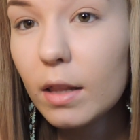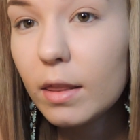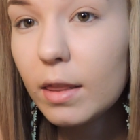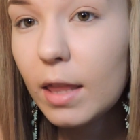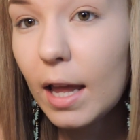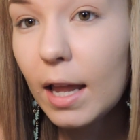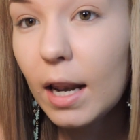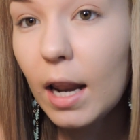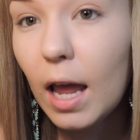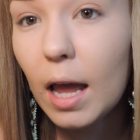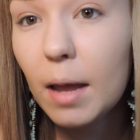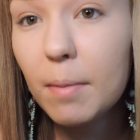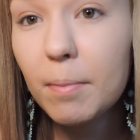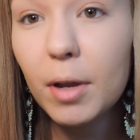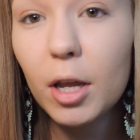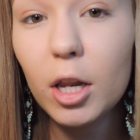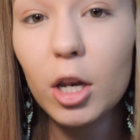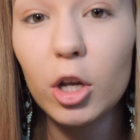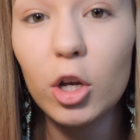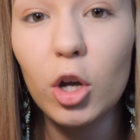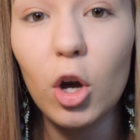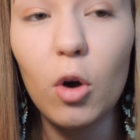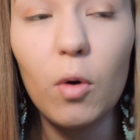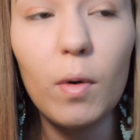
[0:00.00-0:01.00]
Then I'm going
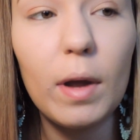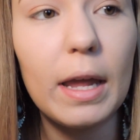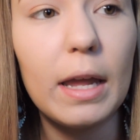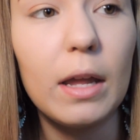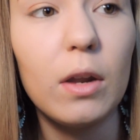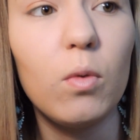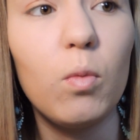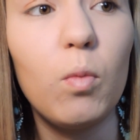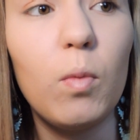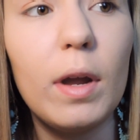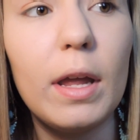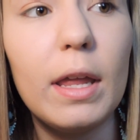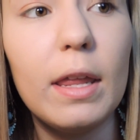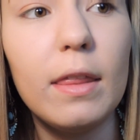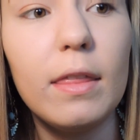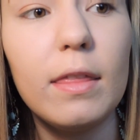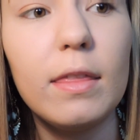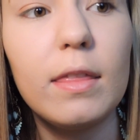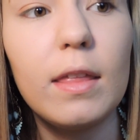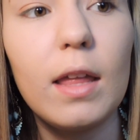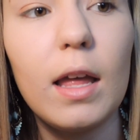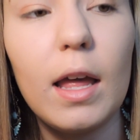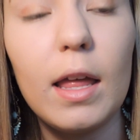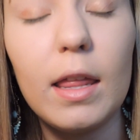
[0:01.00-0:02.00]
to go in
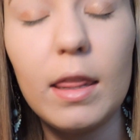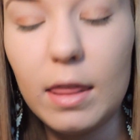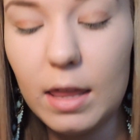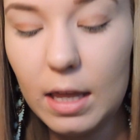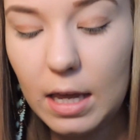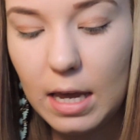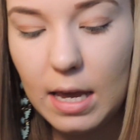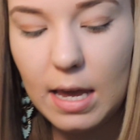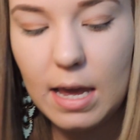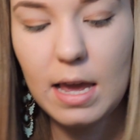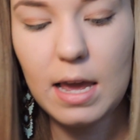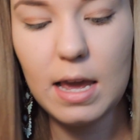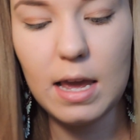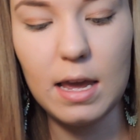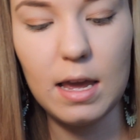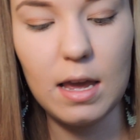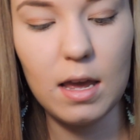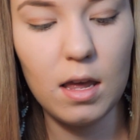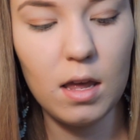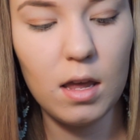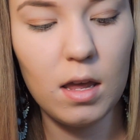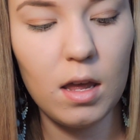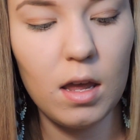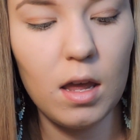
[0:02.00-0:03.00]
with the
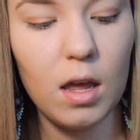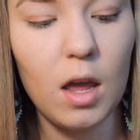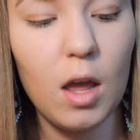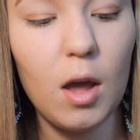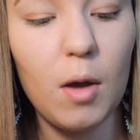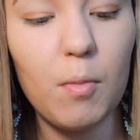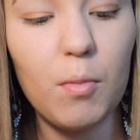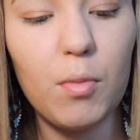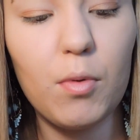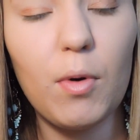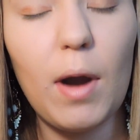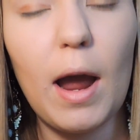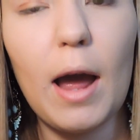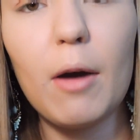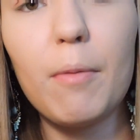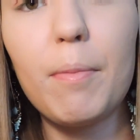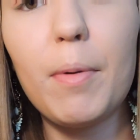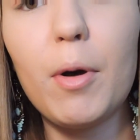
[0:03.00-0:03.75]
Brow